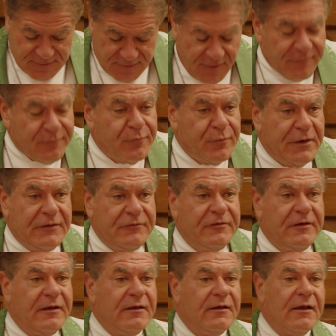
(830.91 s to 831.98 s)
of
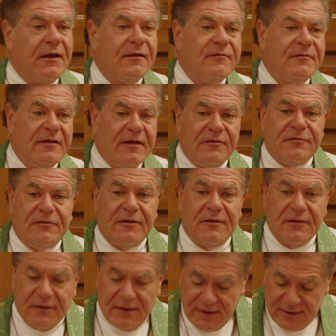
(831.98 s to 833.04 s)
preaching and
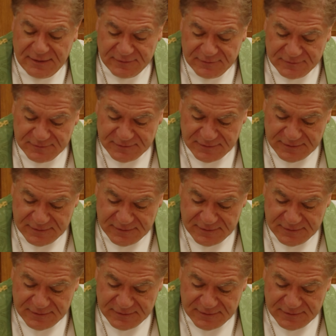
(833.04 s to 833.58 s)
teaching and